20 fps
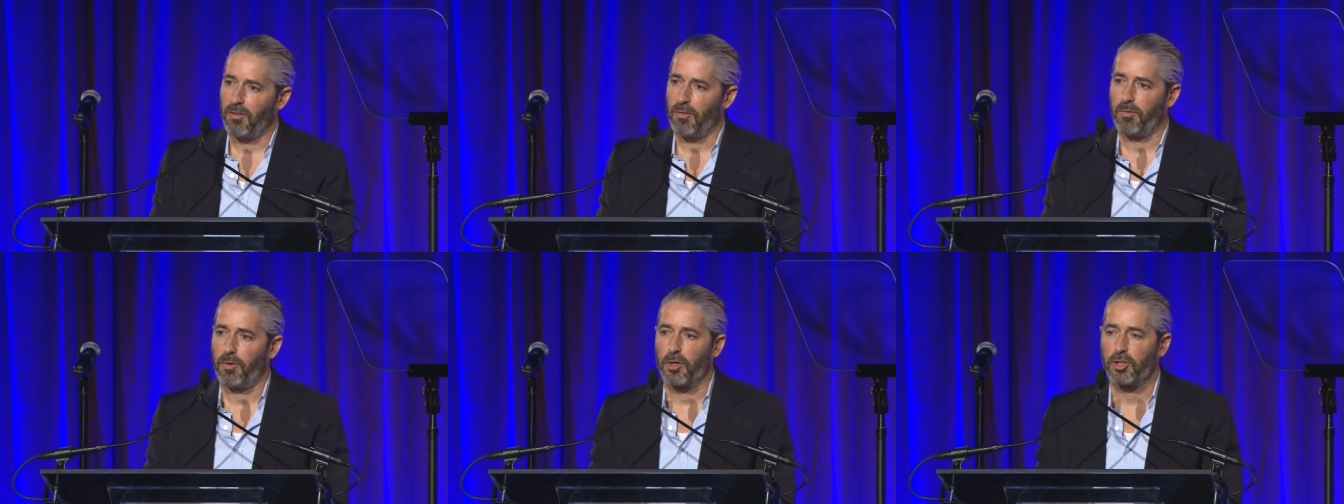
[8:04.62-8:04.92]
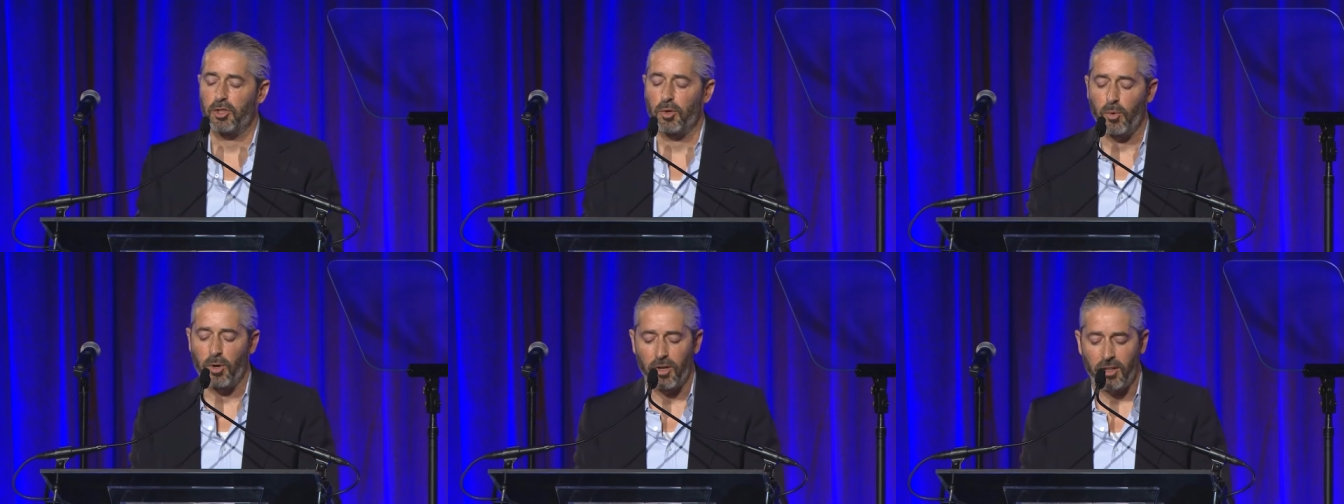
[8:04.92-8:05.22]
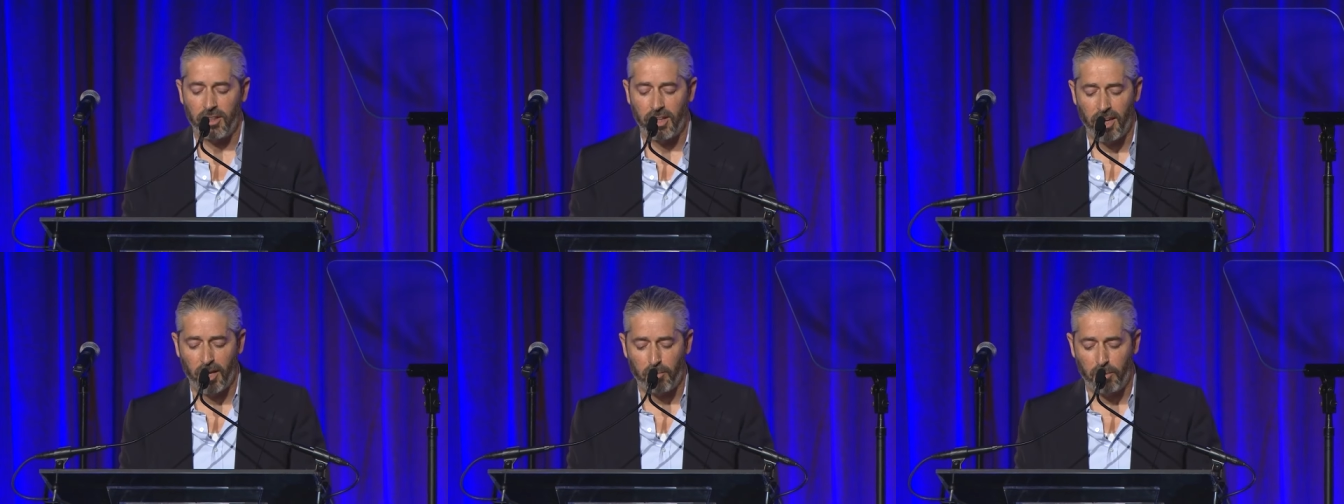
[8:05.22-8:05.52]
First, I want
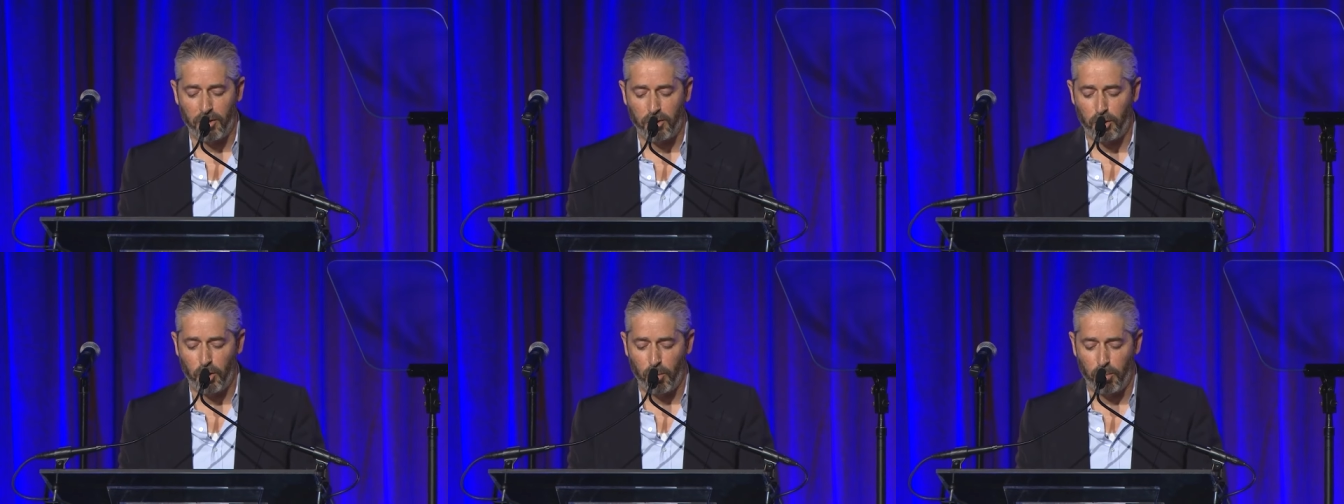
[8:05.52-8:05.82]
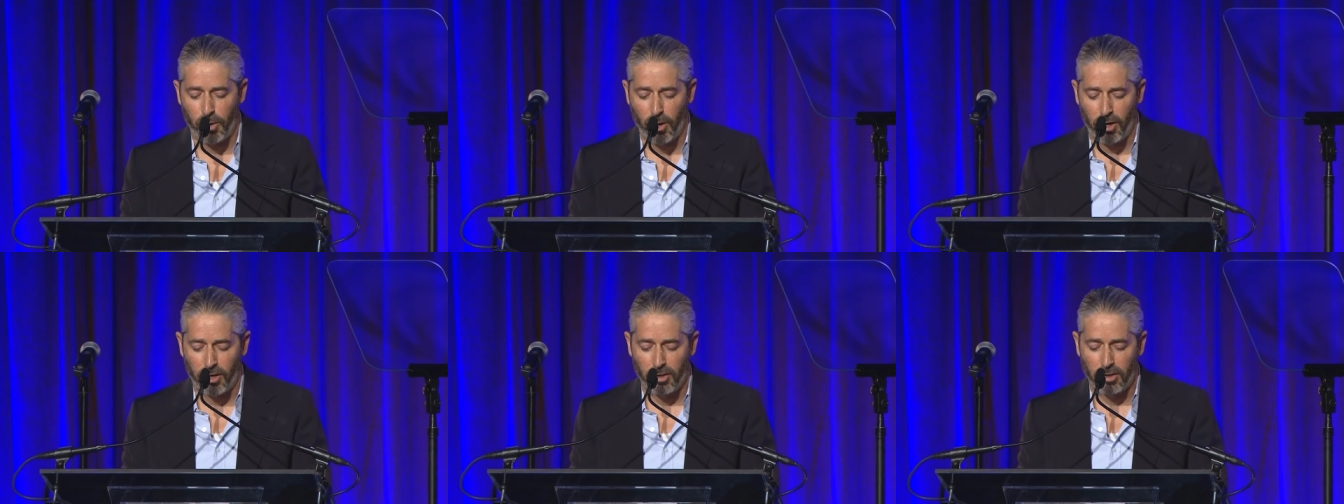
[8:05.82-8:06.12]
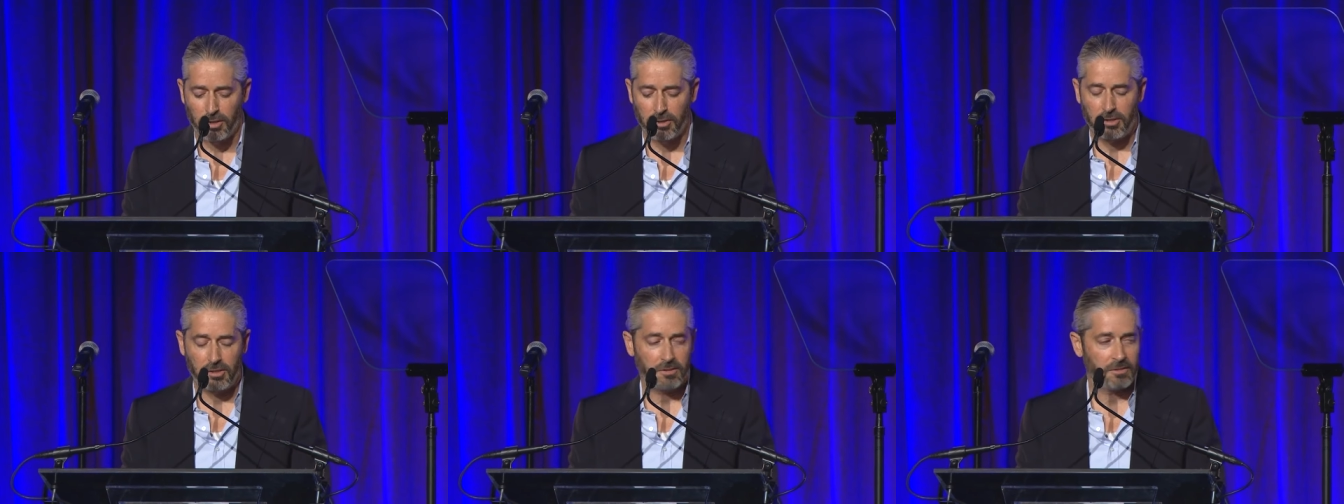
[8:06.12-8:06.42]
to thank my two
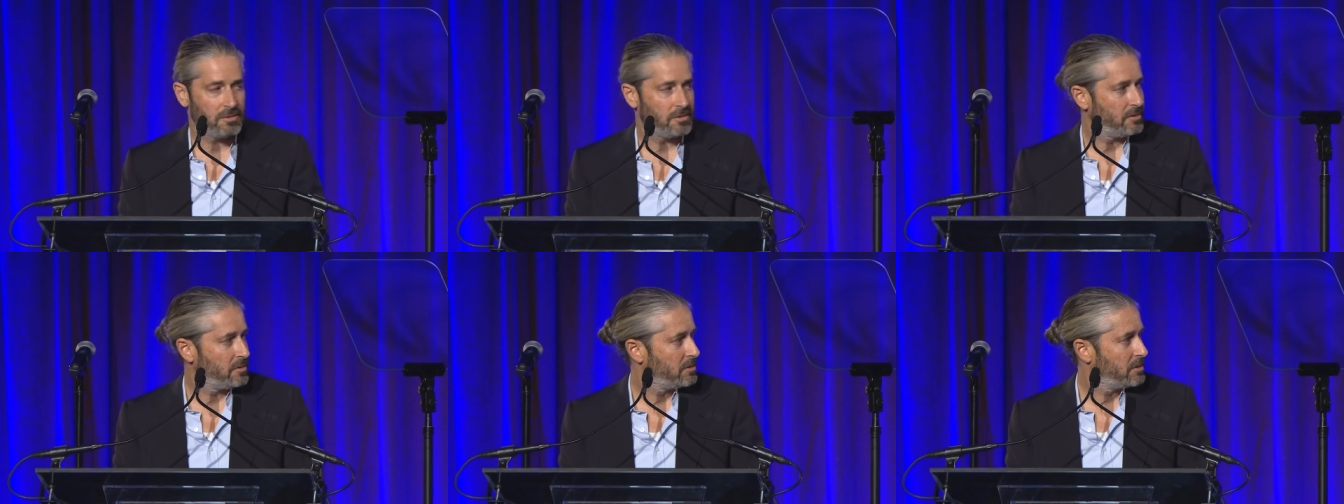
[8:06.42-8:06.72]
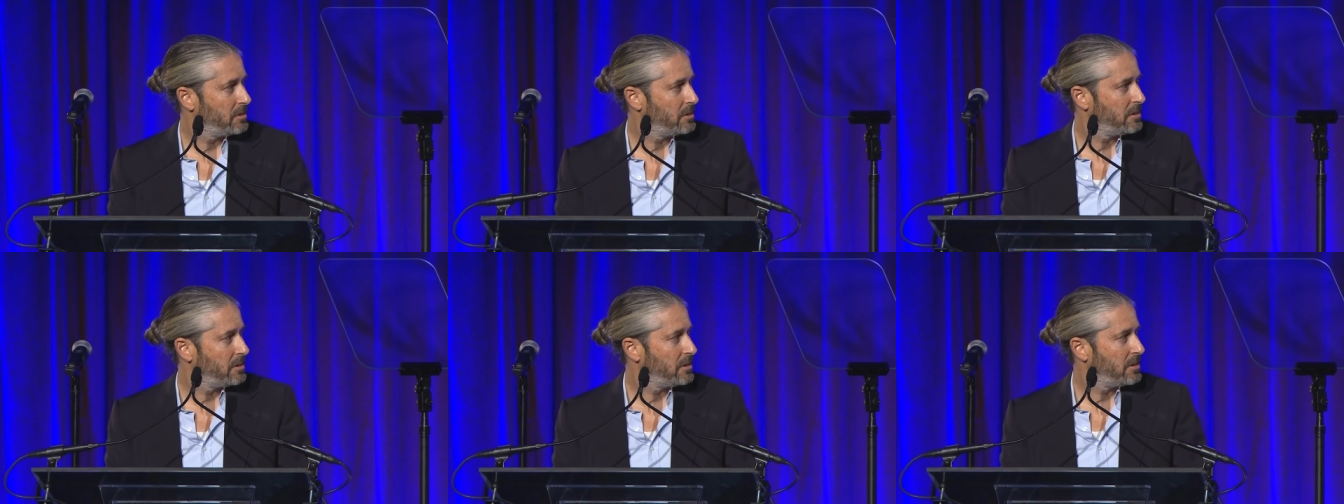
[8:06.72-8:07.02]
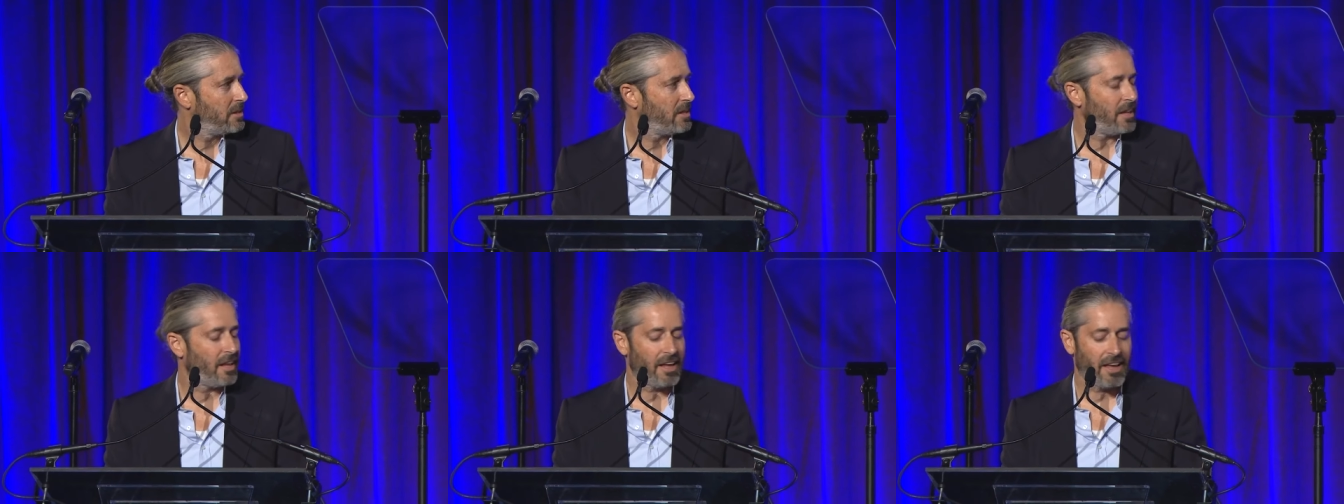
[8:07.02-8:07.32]
partners,
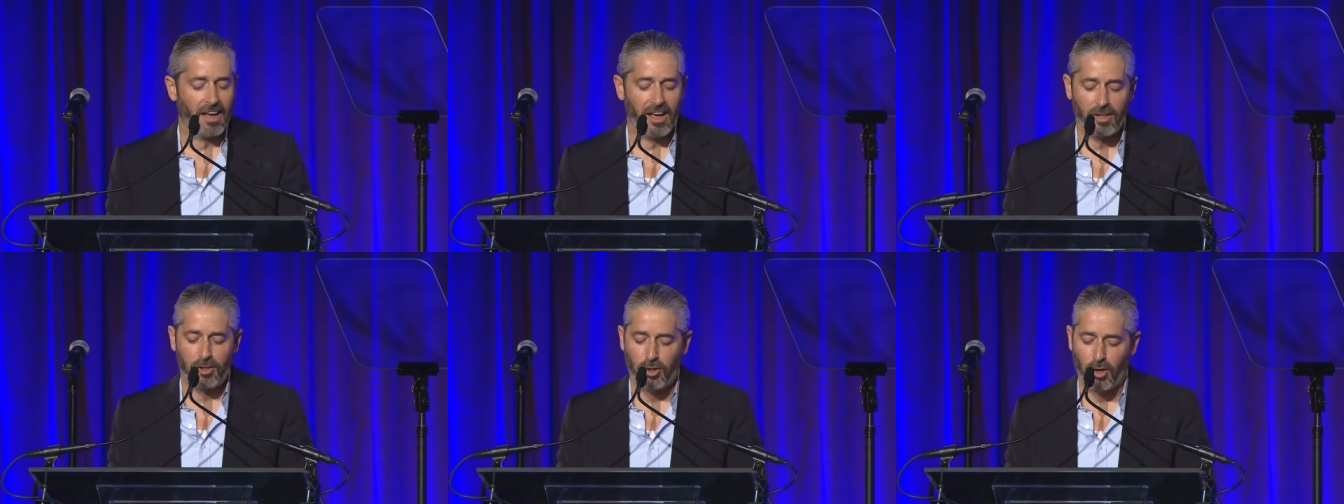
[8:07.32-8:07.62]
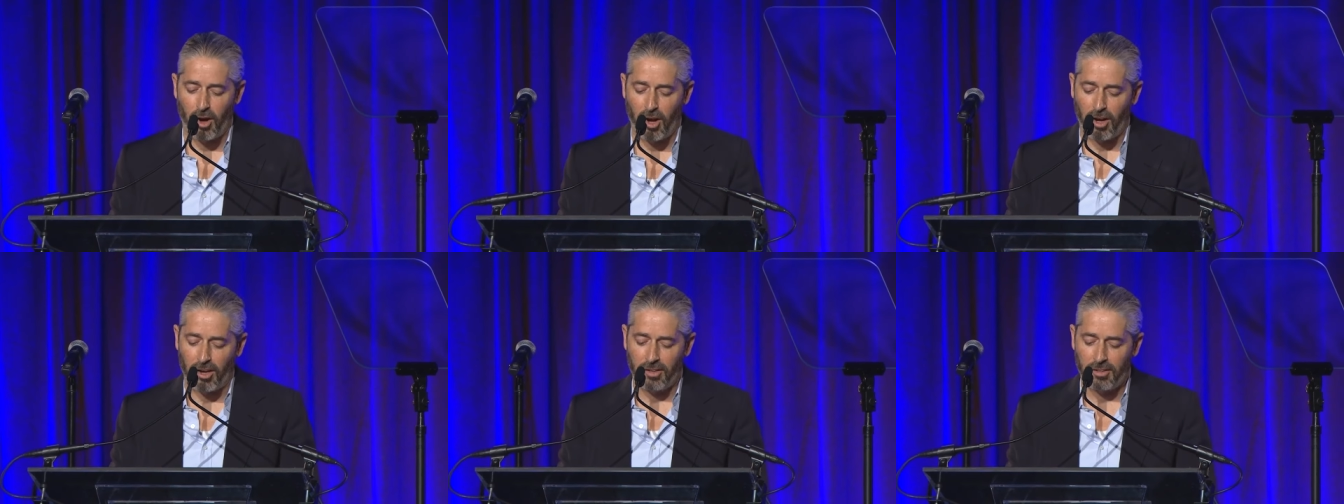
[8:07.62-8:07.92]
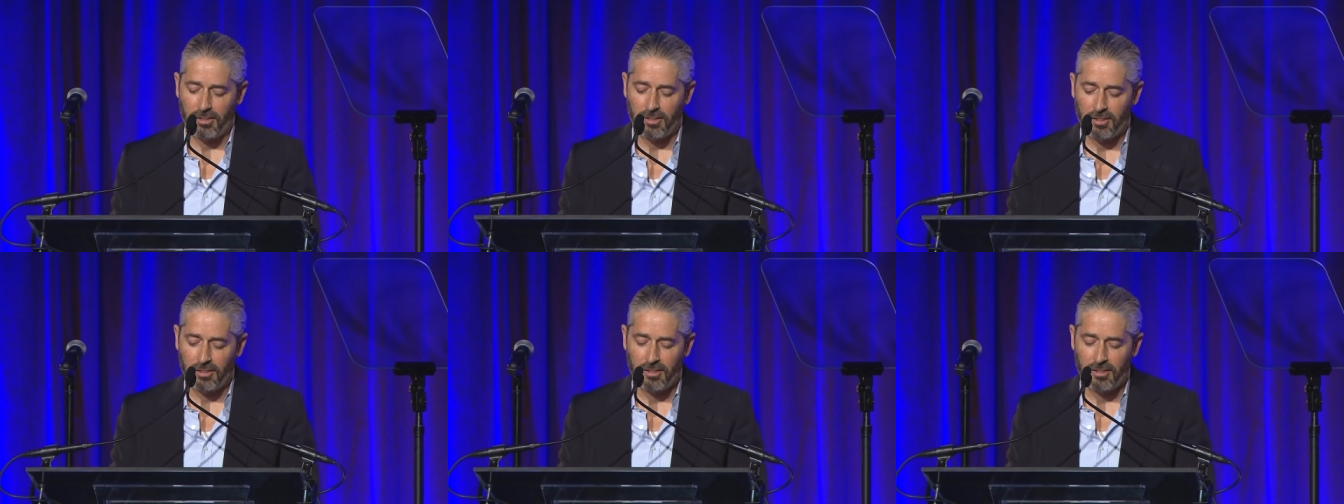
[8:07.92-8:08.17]
Anton,